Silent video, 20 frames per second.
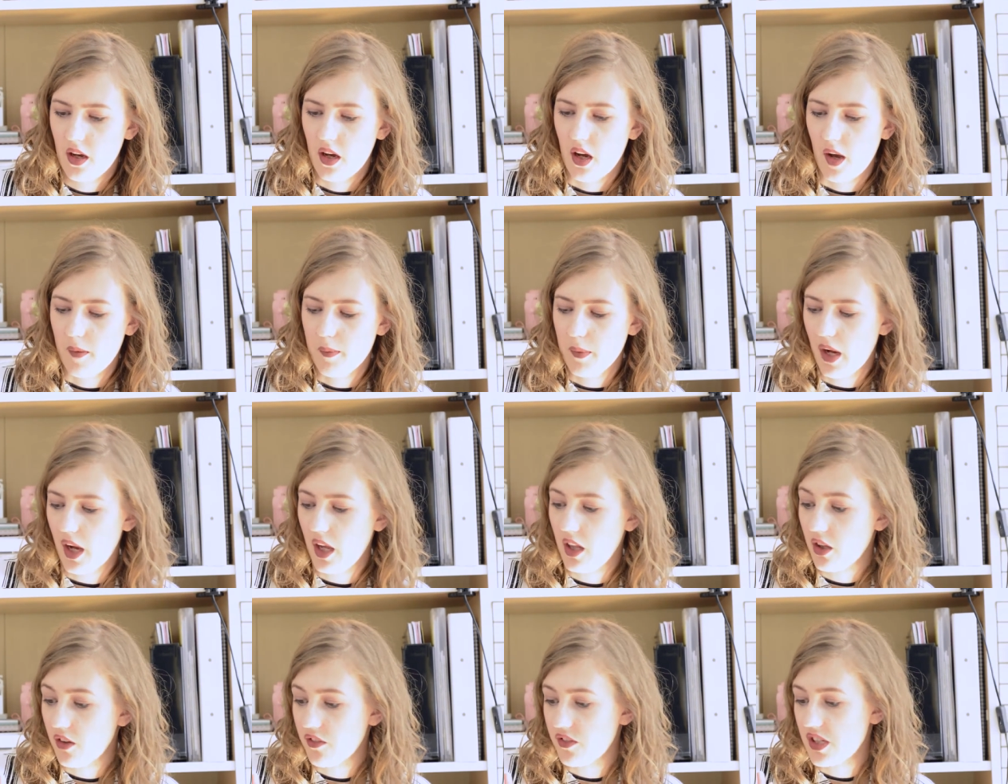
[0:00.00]
Um, but
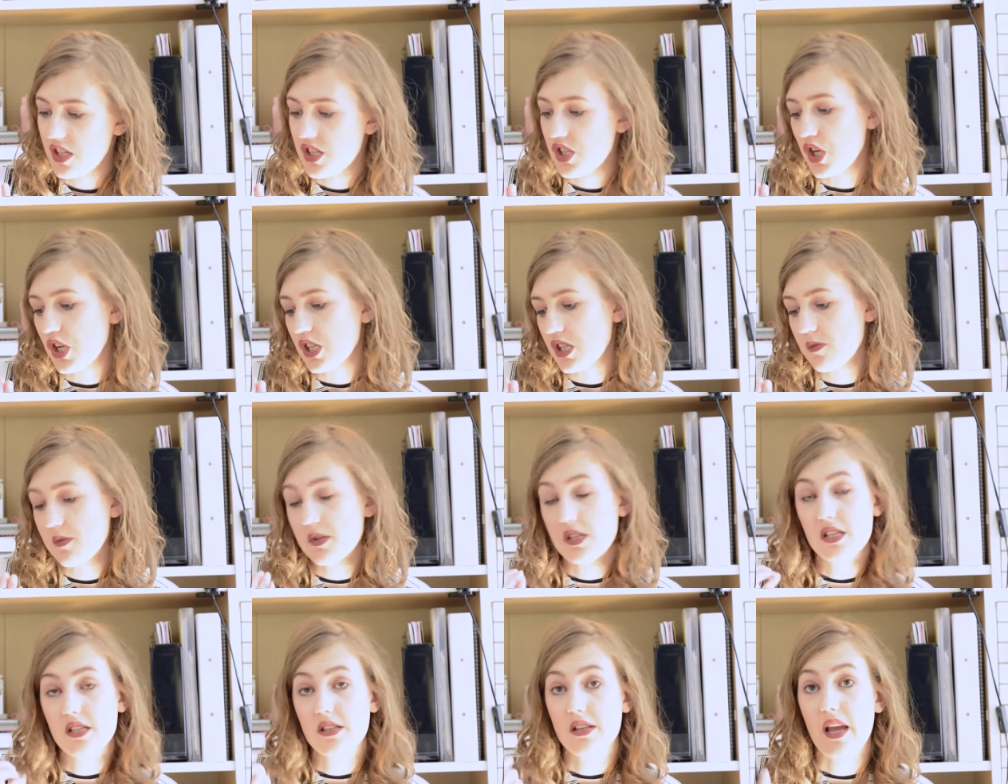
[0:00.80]
I love these
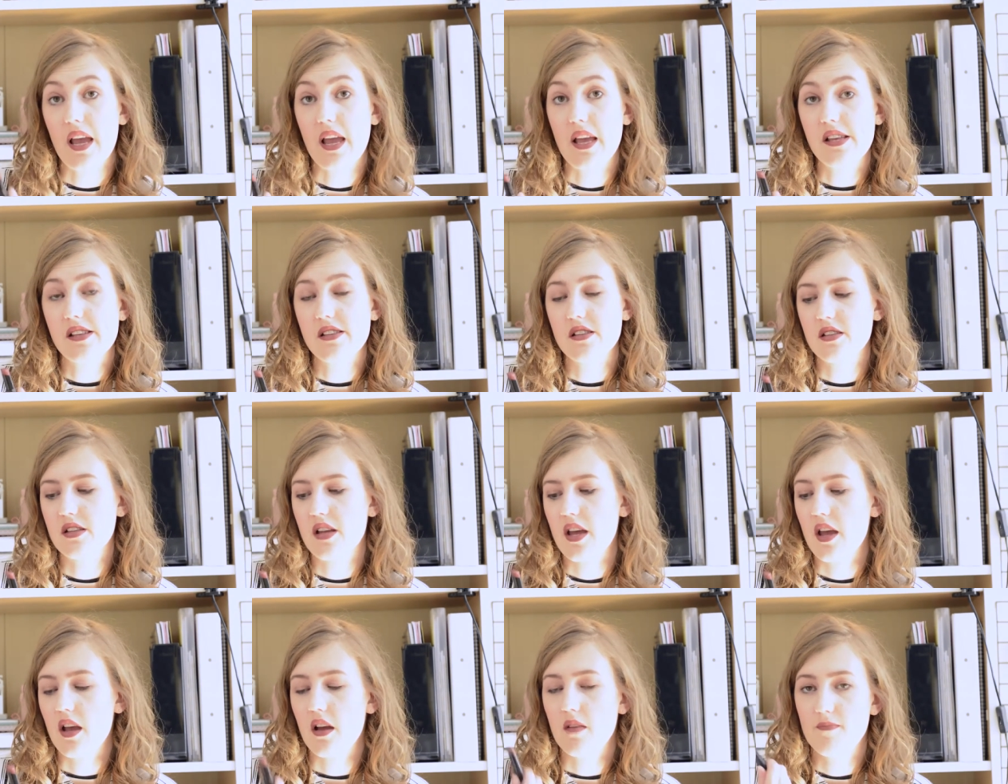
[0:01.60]
Ultimate Stays.
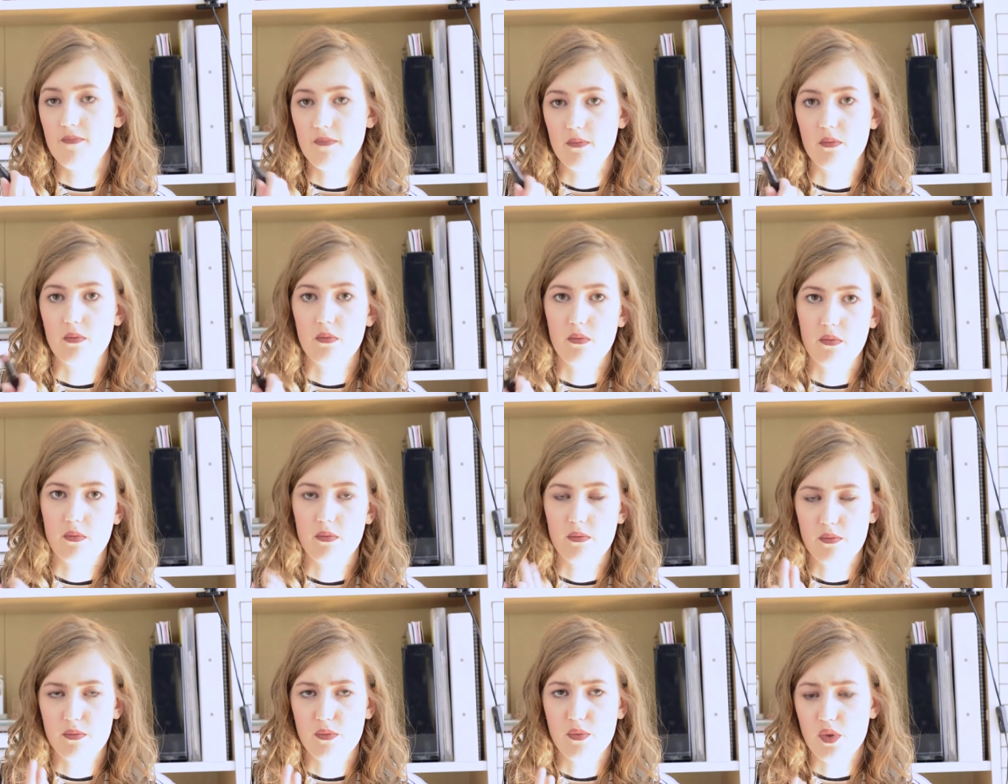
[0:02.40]
They
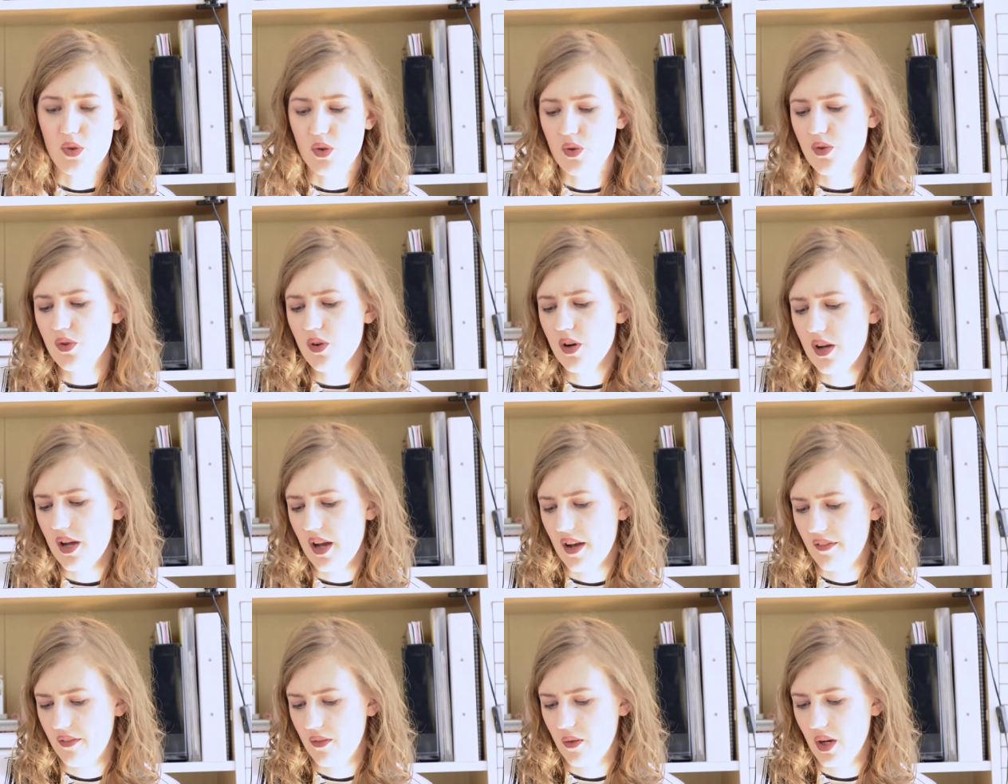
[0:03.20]
do
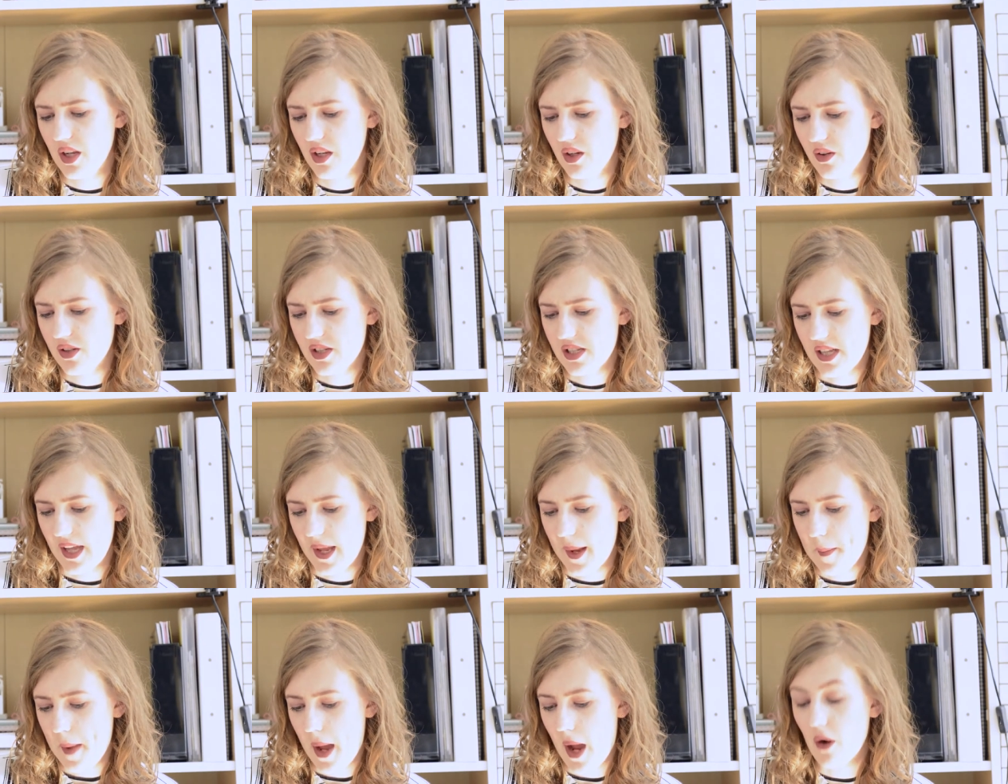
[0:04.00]
have quite a good
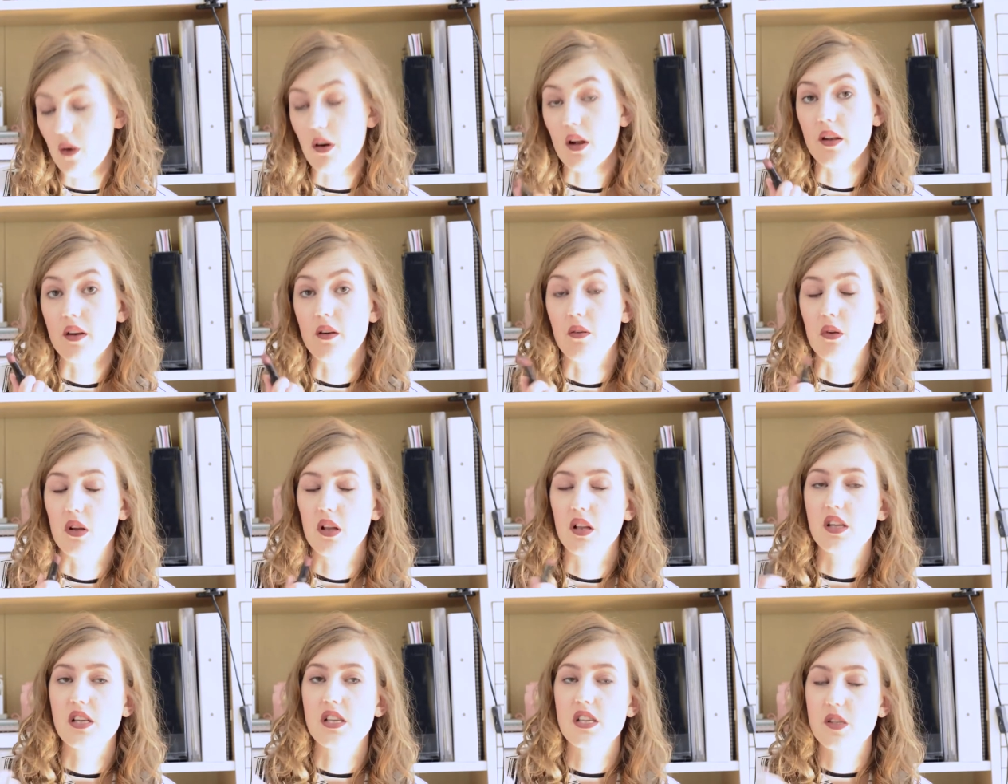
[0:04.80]
staying power and they're
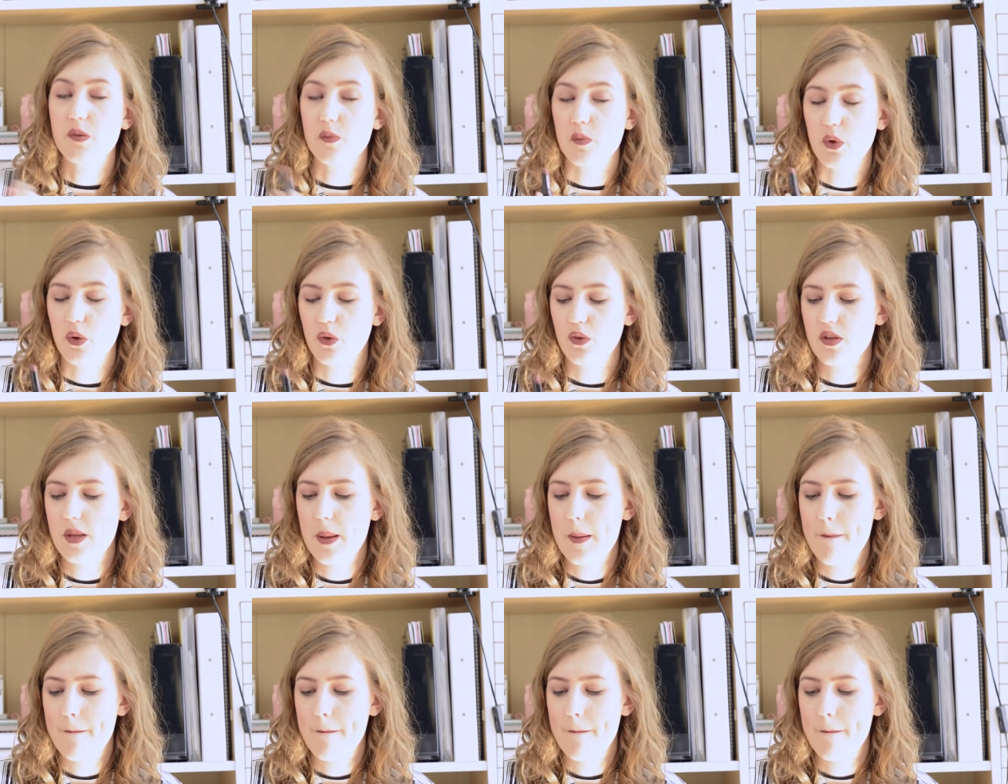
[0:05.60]
really smooth